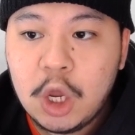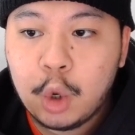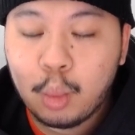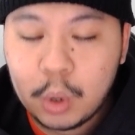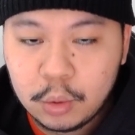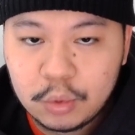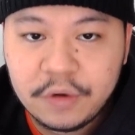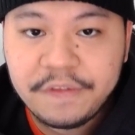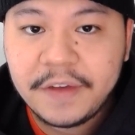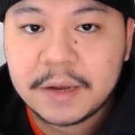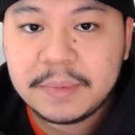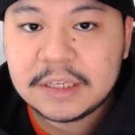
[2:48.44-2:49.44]
we will in
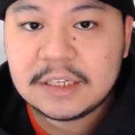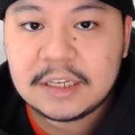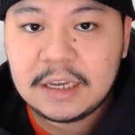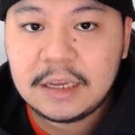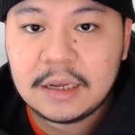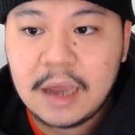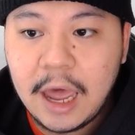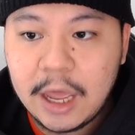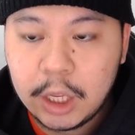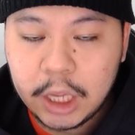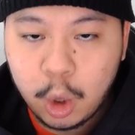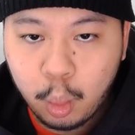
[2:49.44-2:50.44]
fact be seeing
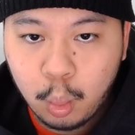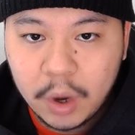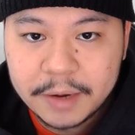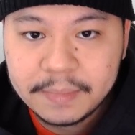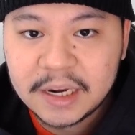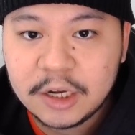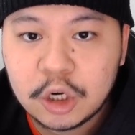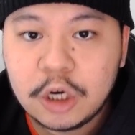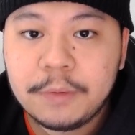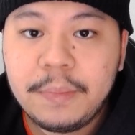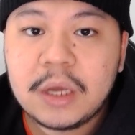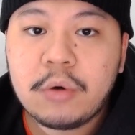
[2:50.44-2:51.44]
a $1 million
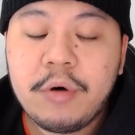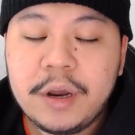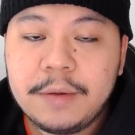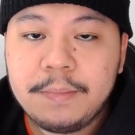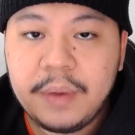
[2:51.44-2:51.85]
Bitcoin